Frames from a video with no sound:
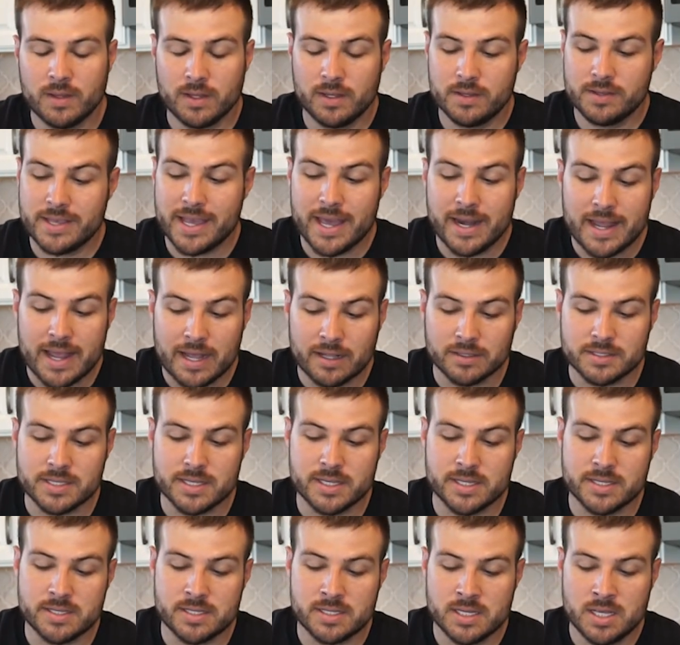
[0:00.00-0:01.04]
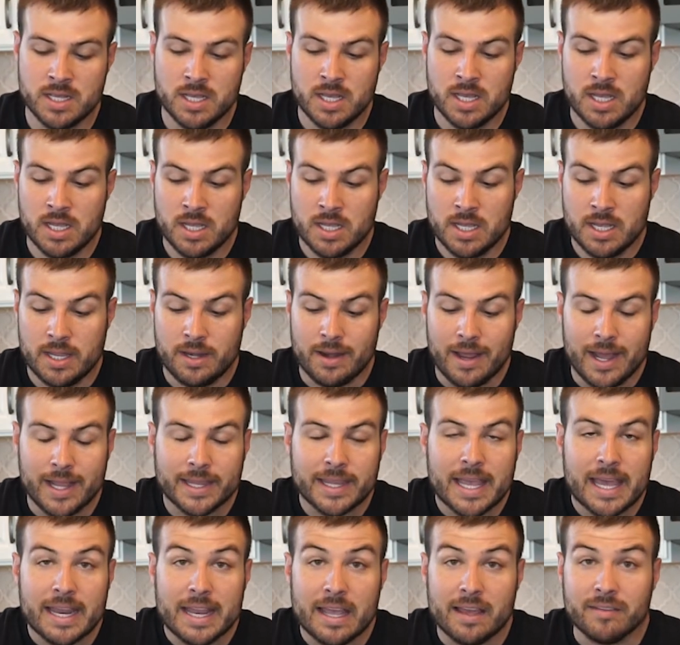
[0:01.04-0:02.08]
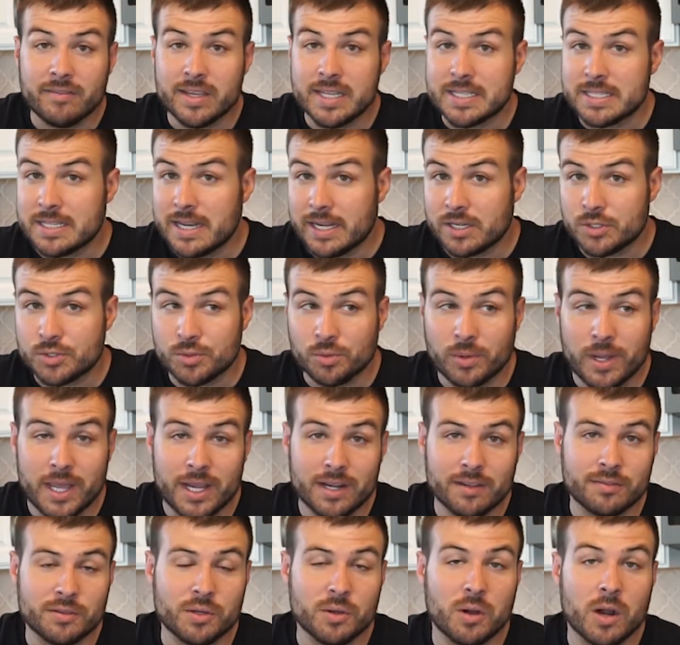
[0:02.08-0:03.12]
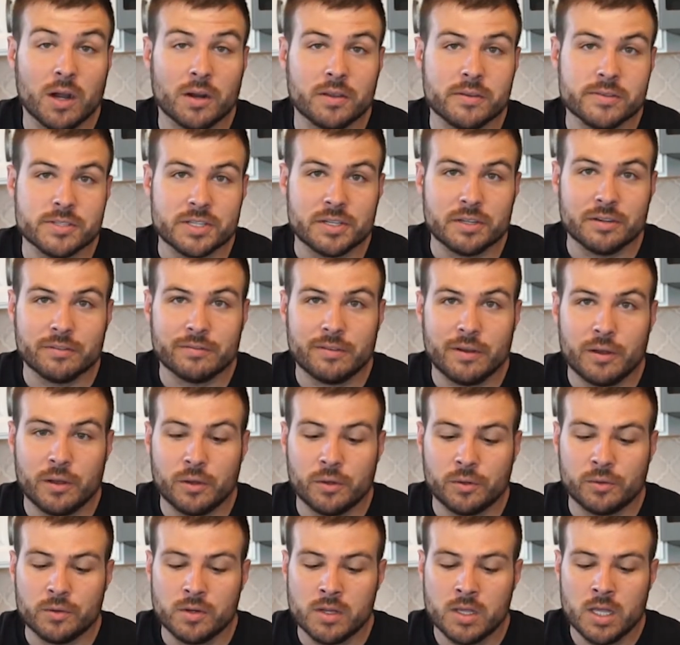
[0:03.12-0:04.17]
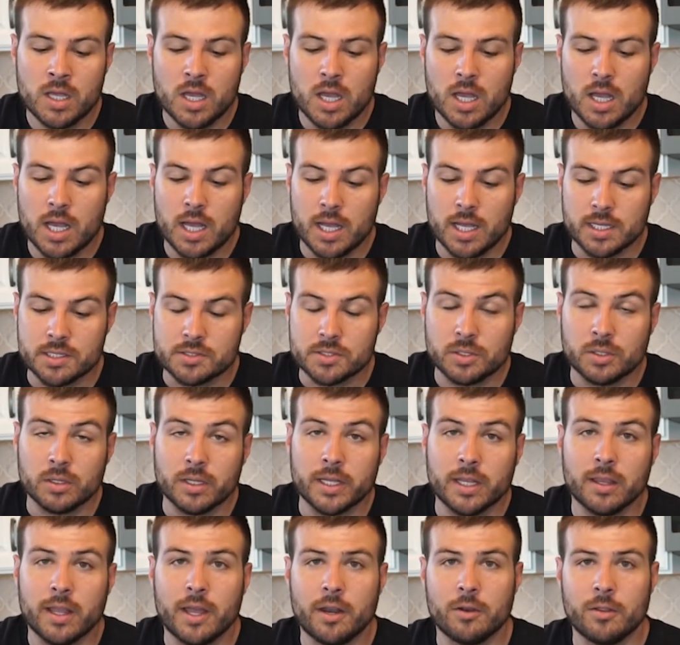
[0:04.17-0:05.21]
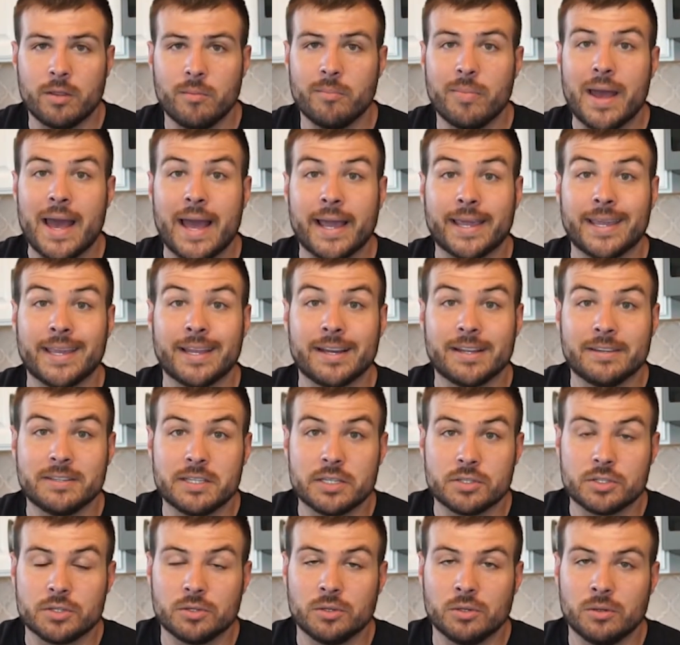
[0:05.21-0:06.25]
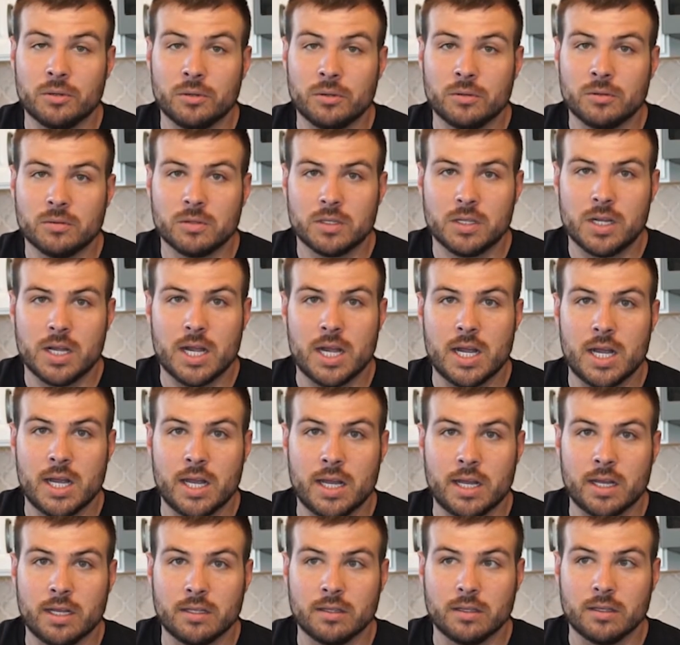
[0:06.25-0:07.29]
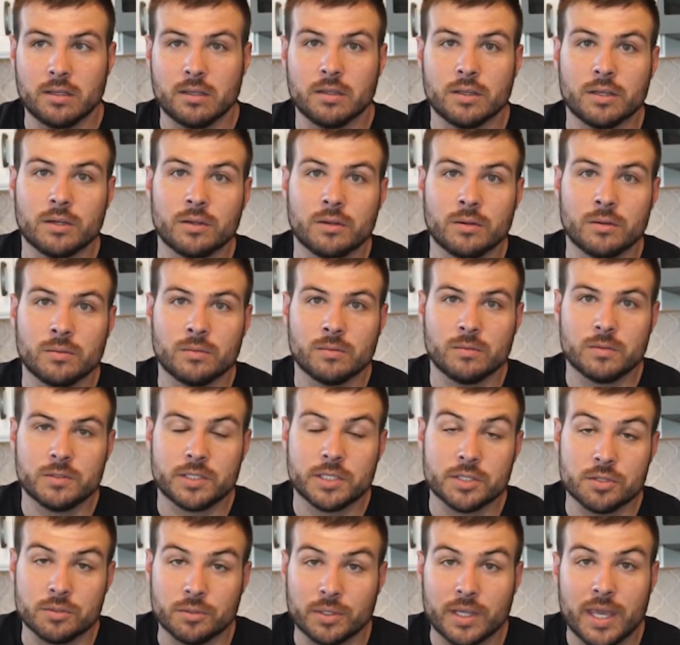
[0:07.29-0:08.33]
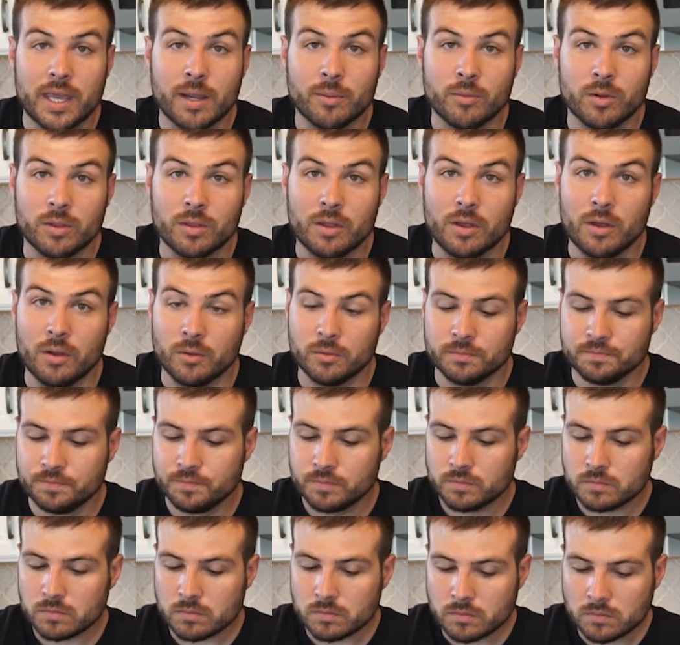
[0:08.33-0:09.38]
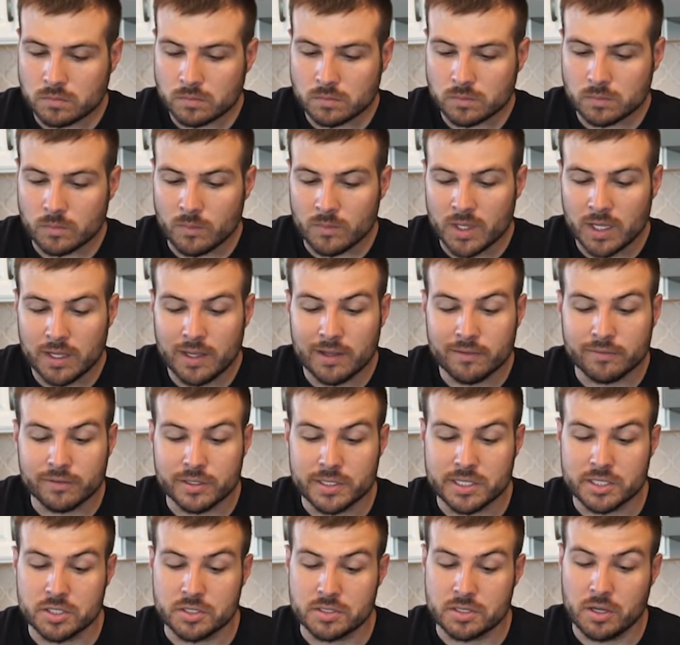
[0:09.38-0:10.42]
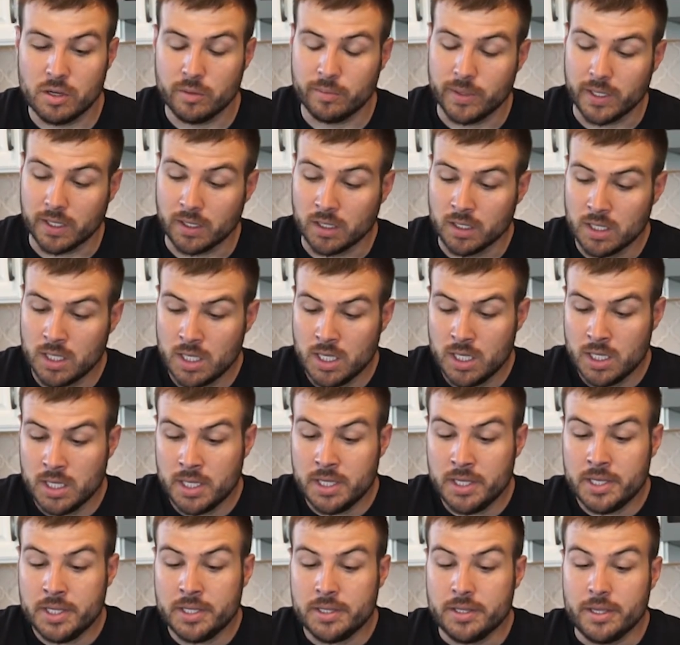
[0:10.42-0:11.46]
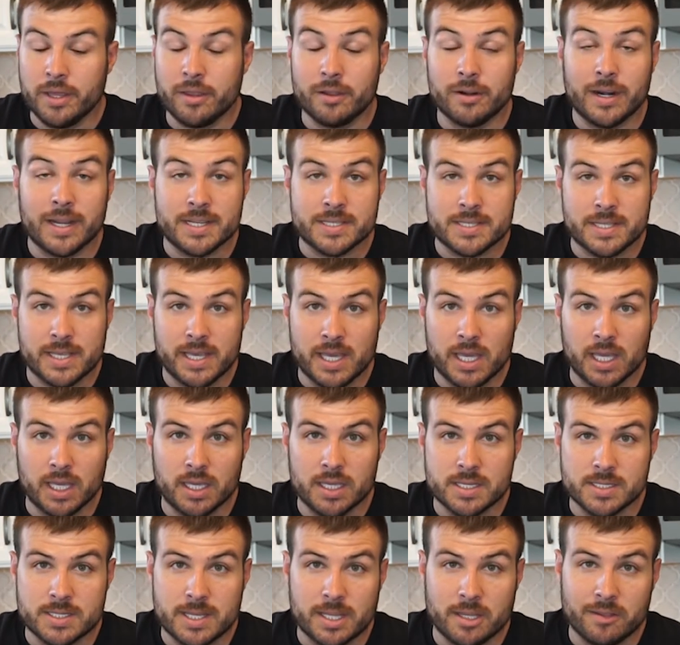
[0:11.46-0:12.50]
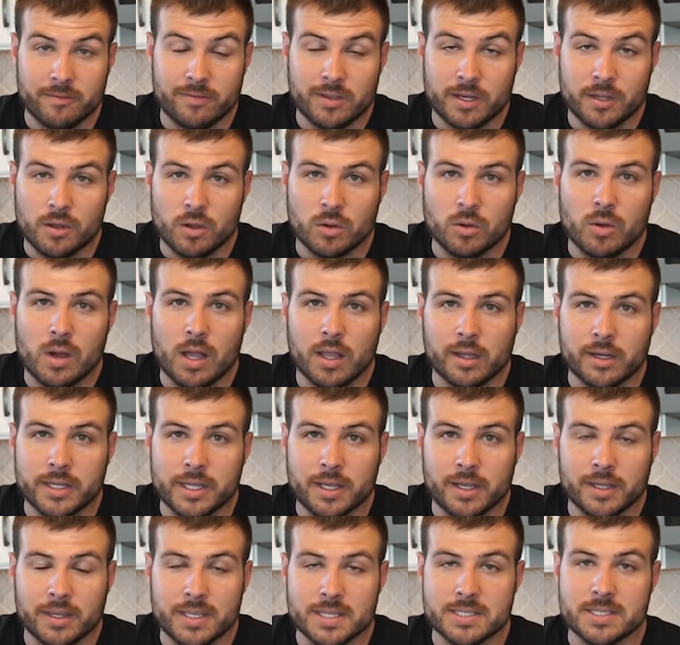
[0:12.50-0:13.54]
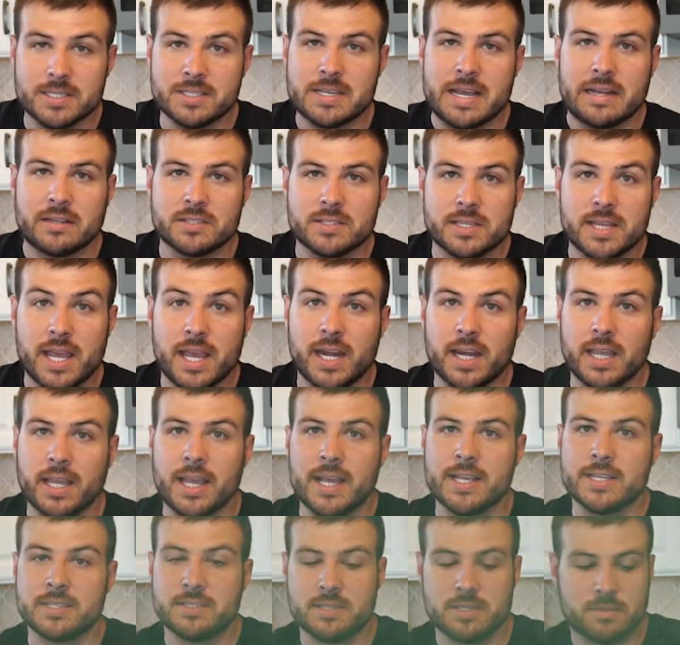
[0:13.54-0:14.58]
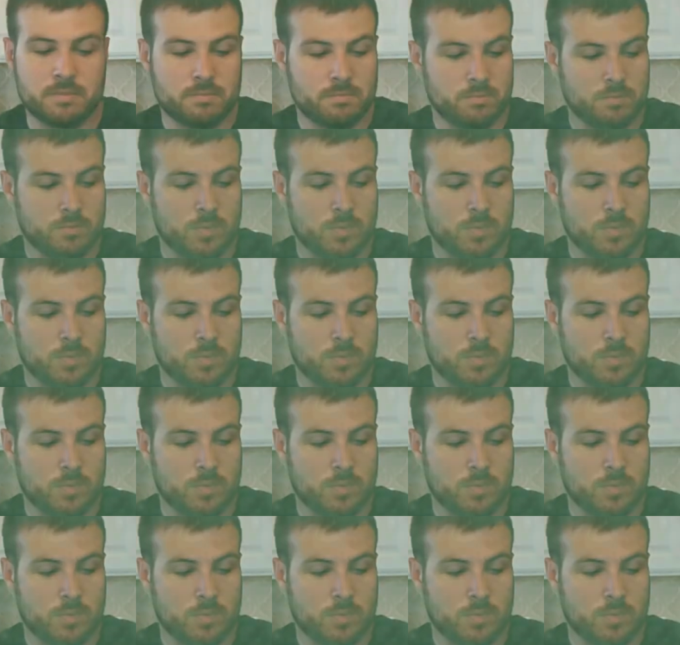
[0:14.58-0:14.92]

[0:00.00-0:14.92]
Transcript: 10 ounces, not that heavy. It's an extra weight if you are using your phone. Certainly lighter than packing an additional little digital camera though for Digiscoping. The other nice thing is that the video quality on this is outstanding, as